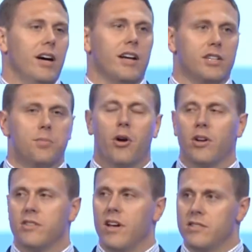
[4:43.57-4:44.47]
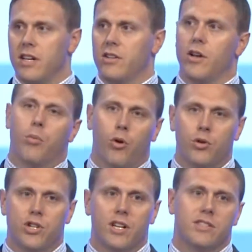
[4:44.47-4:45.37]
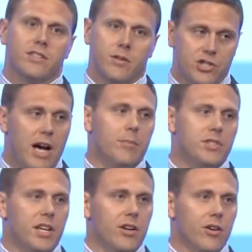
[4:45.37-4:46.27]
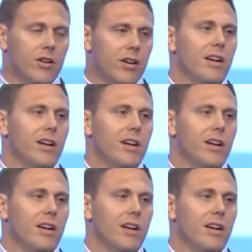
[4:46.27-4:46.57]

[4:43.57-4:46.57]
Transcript: experience as they approach us as a job seeker,